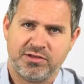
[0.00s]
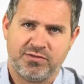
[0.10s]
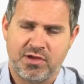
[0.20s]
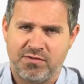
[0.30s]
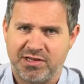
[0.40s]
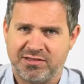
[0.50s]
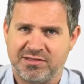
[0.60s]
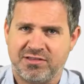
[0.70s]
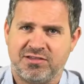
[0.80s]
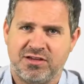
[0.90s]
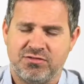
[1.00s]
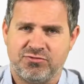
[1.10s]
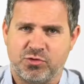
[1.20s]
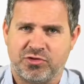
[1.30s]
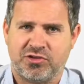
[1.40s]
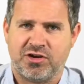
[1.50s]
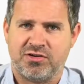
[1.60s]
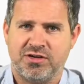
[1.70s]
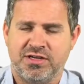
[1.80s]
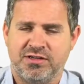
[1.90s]
If you have an existing forced
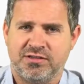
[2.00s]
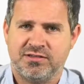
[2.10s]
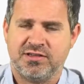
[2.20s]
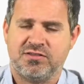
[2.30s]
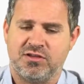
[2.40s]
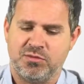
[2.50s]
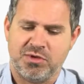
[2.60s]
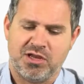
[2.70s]
air system,